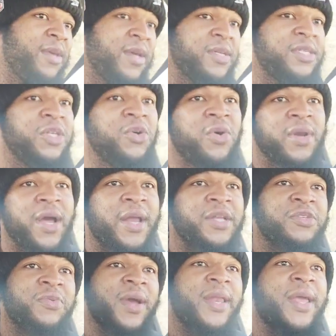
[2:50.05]
because he going out
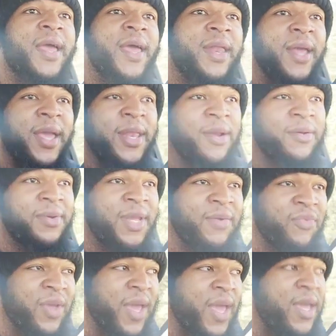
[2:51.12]
his way to hate, hate on
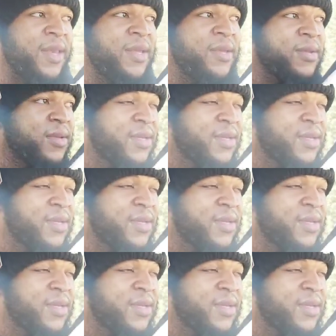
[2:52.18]
Devin Haney.